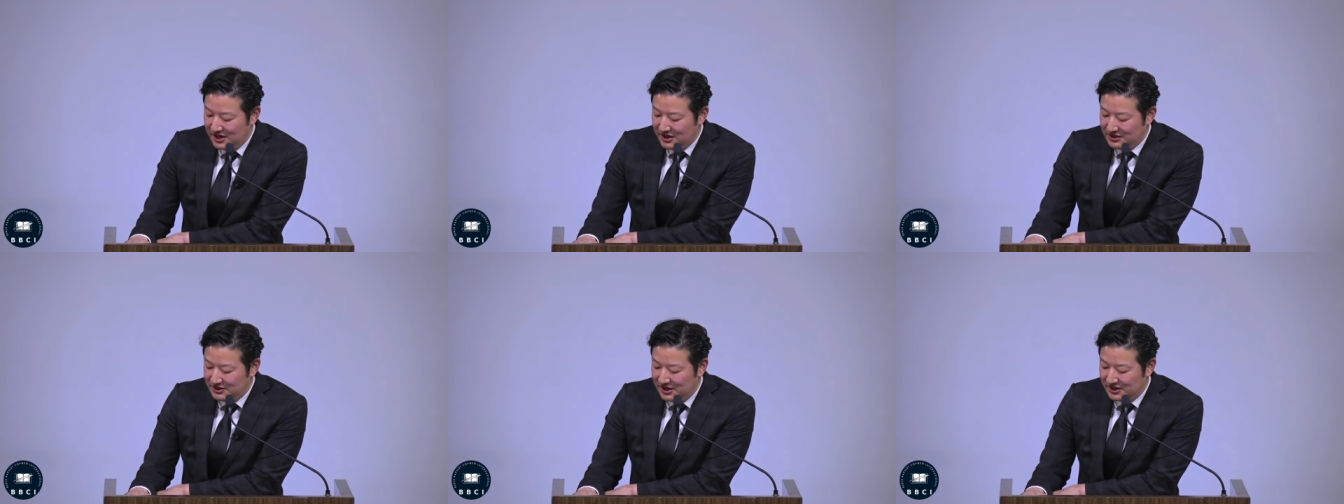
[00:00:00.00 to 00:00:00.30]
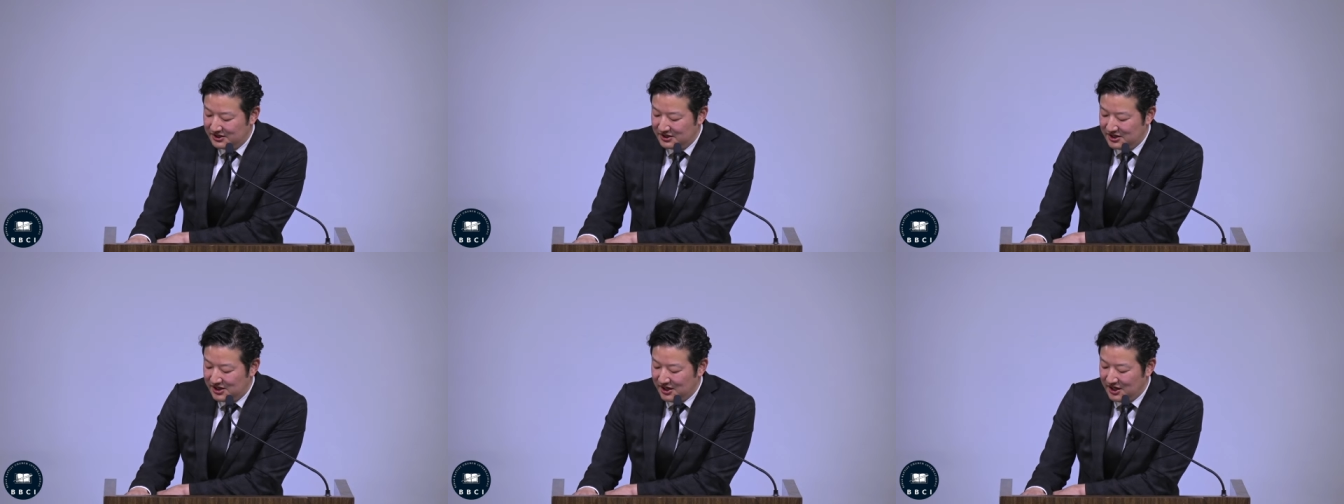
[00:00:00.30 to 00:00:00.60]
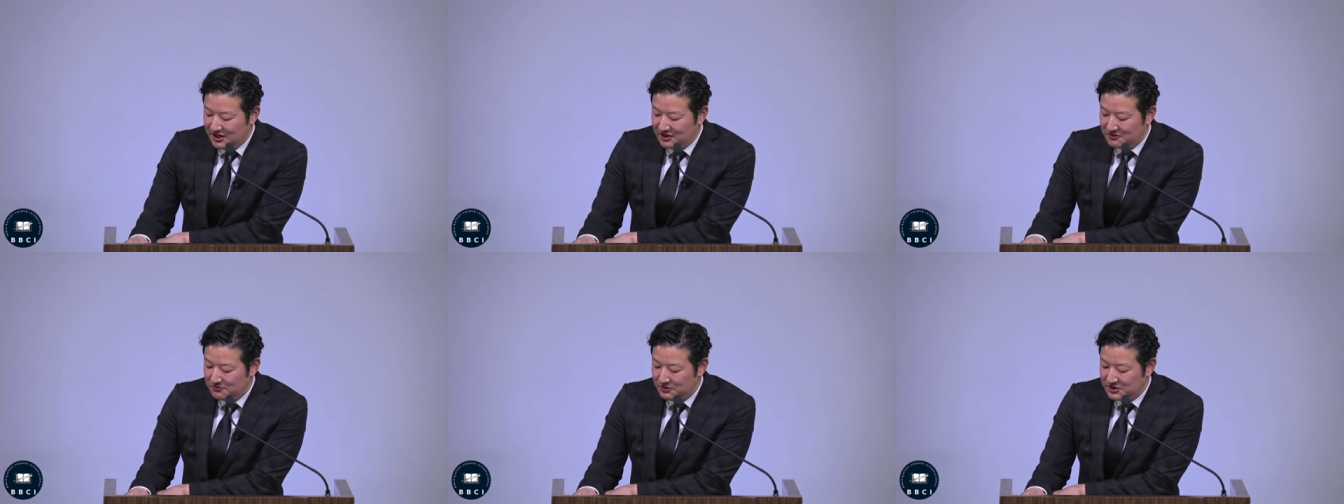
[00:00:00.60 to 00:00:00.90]
the
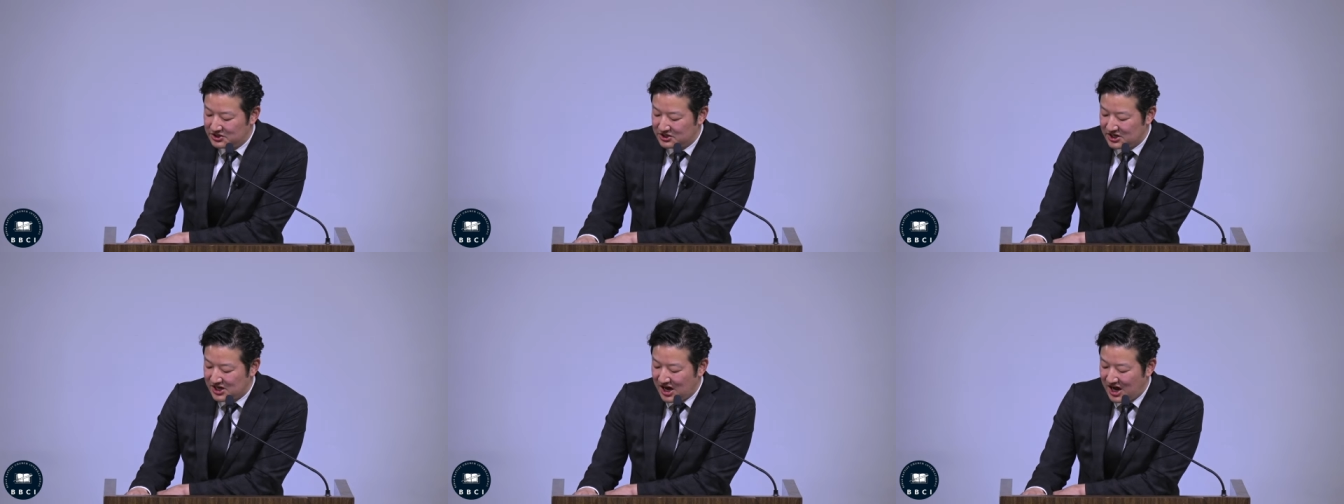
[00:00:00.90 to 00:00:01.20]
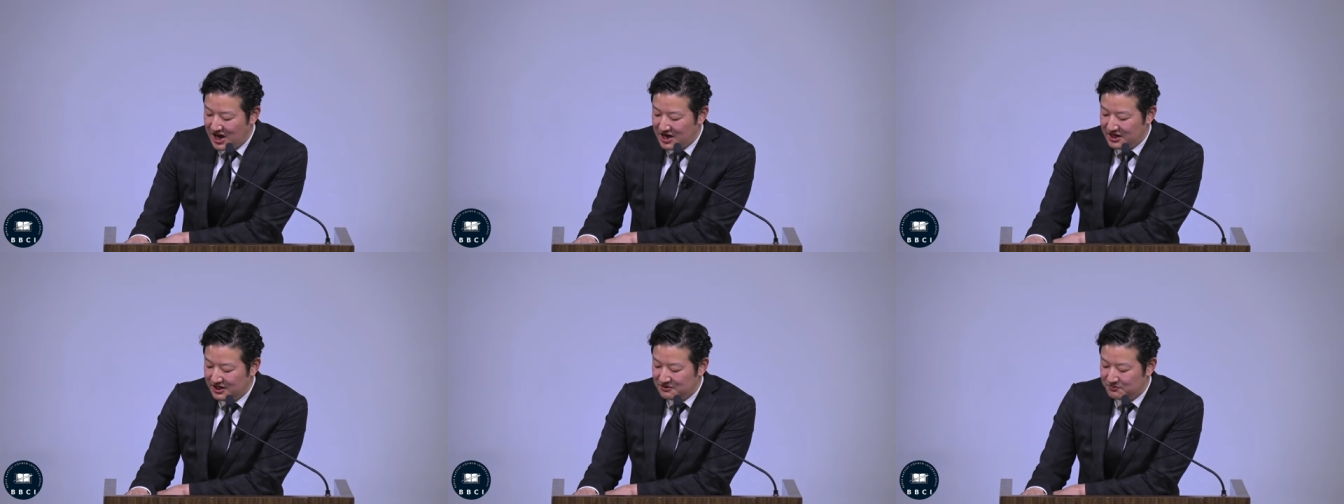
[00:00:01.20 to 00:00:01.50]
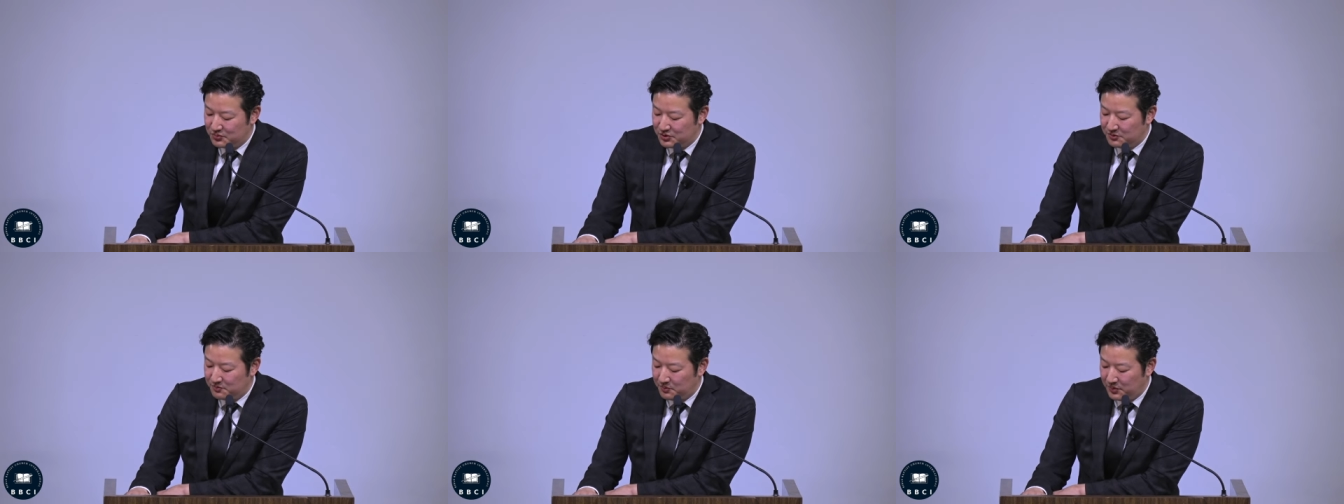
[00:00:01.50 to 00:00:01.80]
things which God has
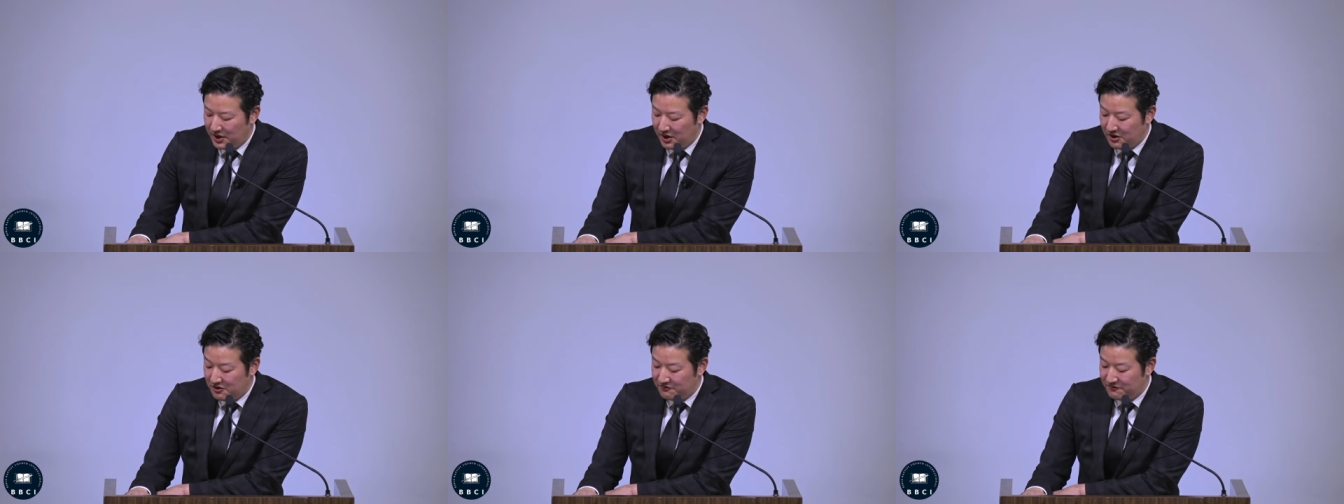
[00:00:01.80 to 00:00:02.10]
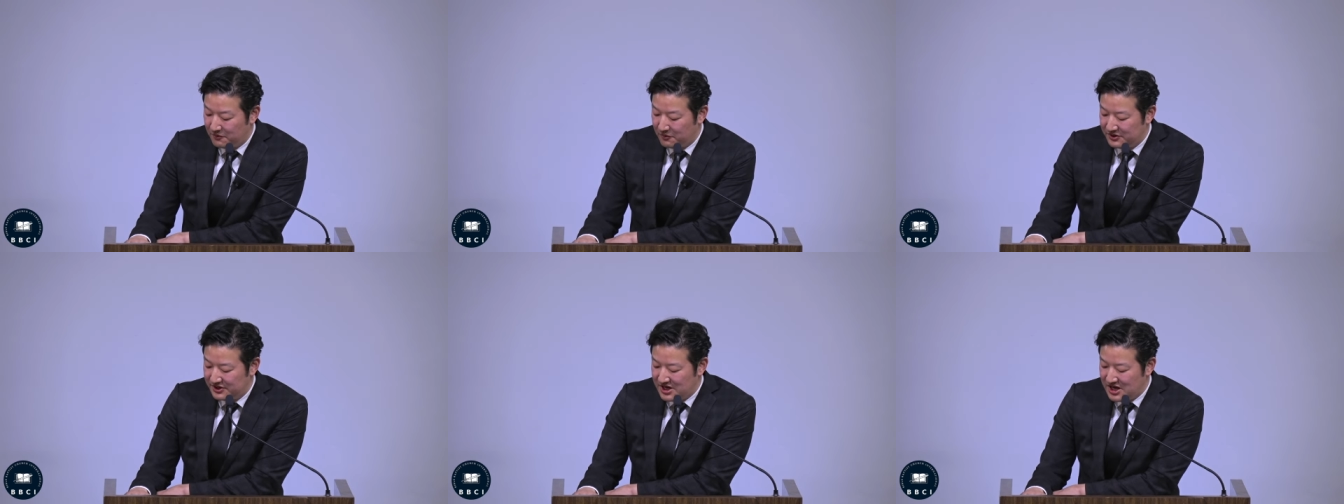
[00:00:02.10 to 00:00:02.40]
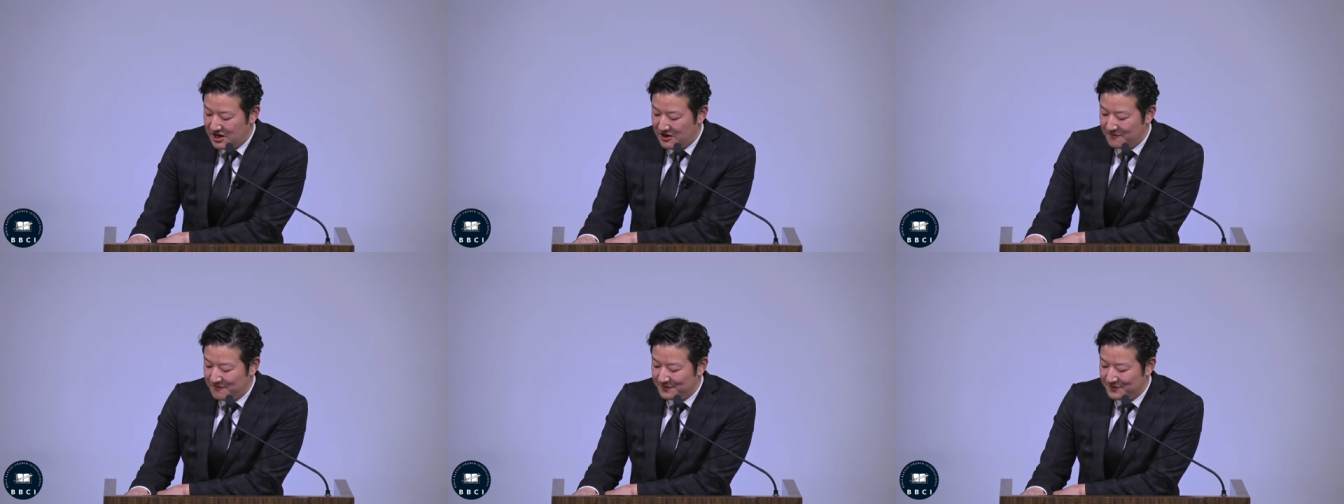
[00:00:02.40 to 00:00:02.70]
prepared for
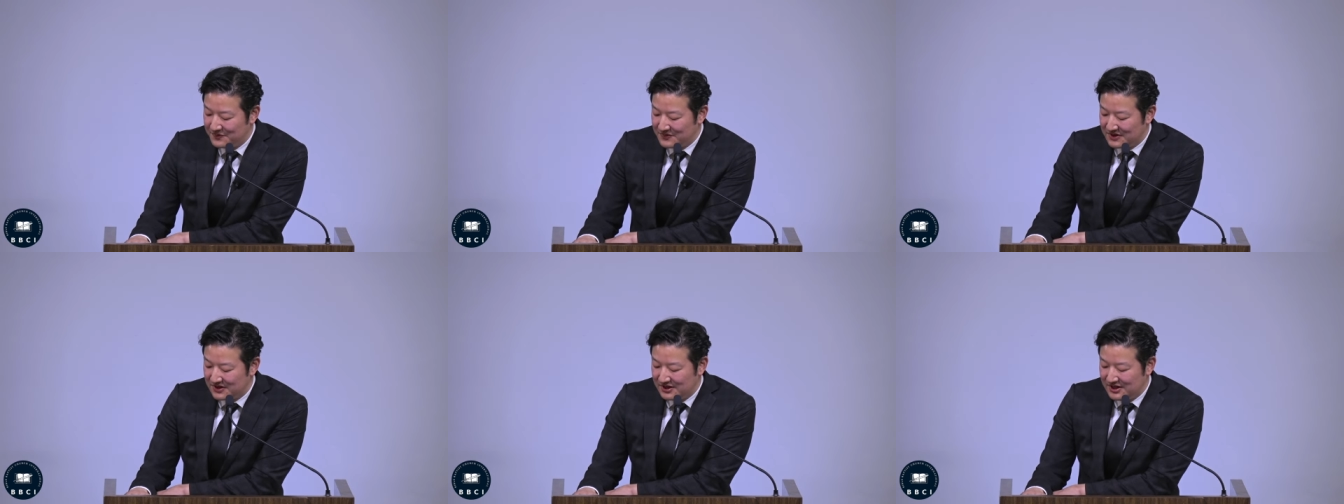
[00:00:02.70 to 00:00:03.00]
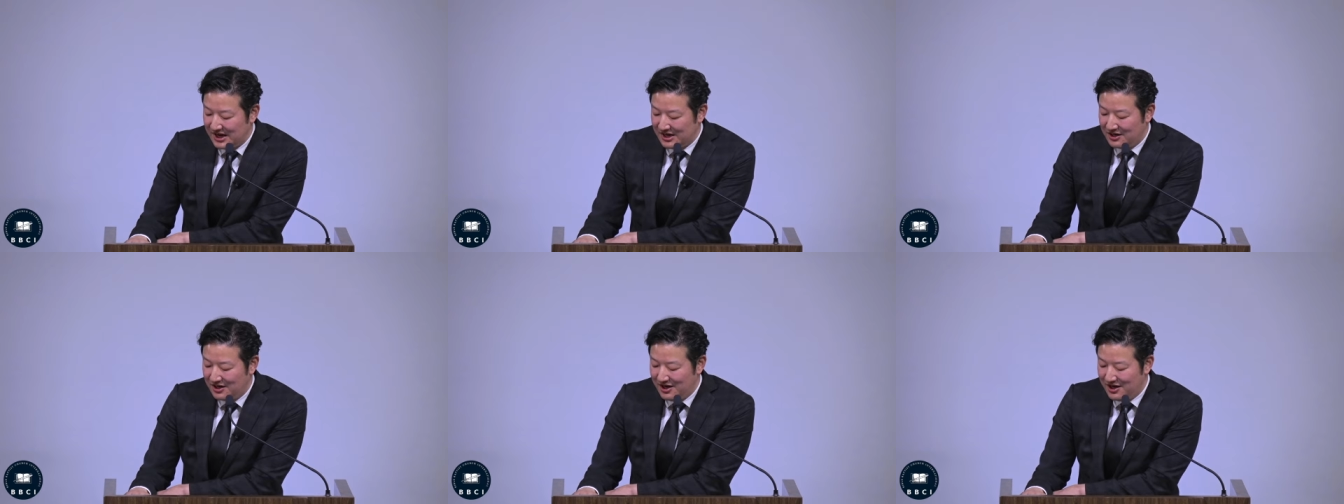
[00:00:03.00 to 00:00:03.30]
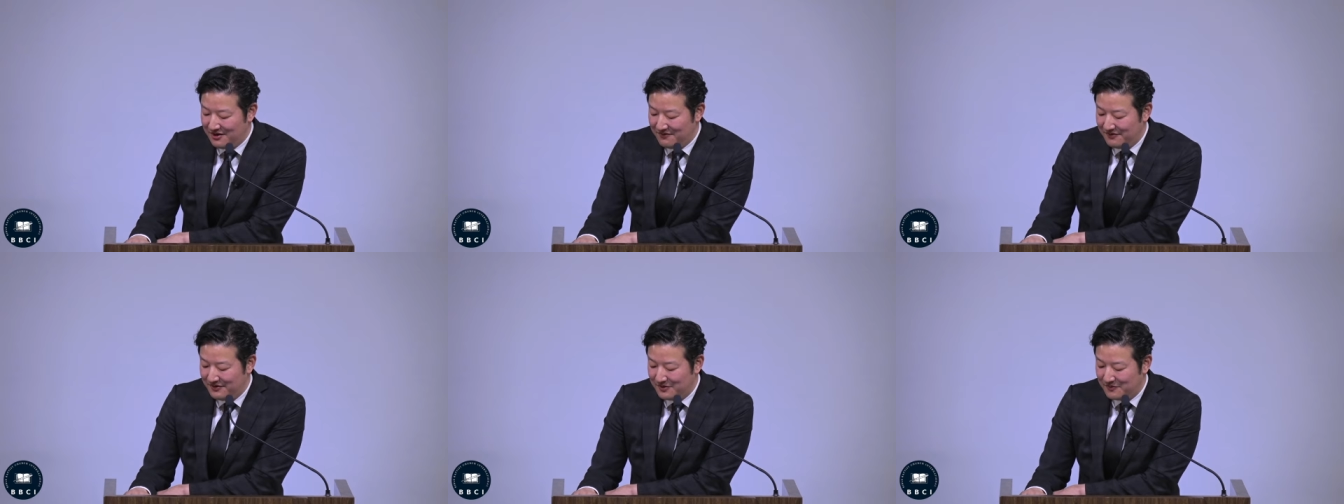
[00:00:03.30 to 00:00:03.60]
them that
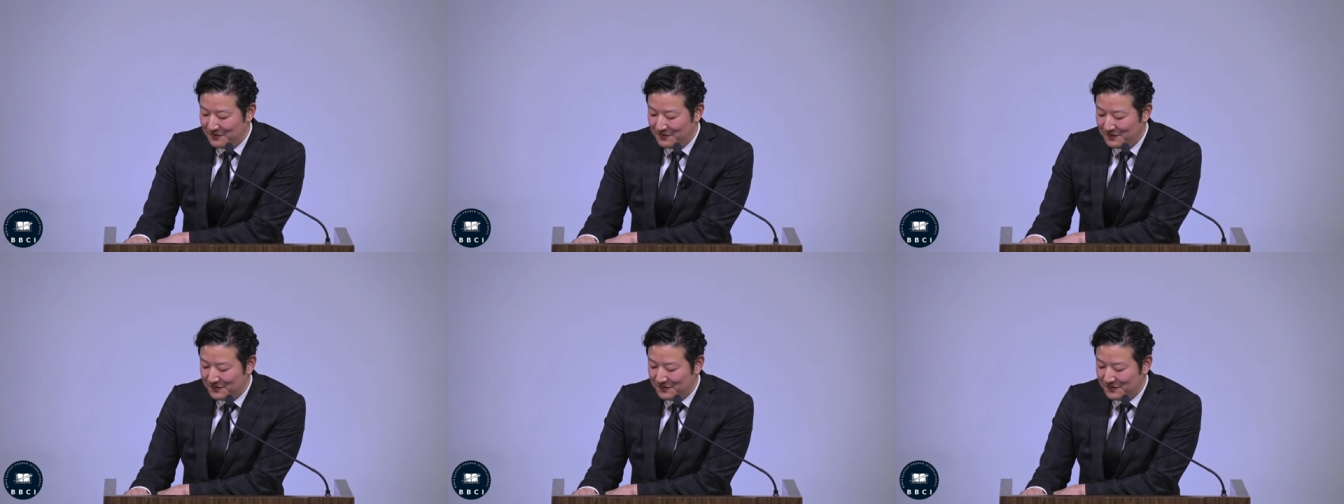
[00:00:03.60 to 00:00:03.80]
love him.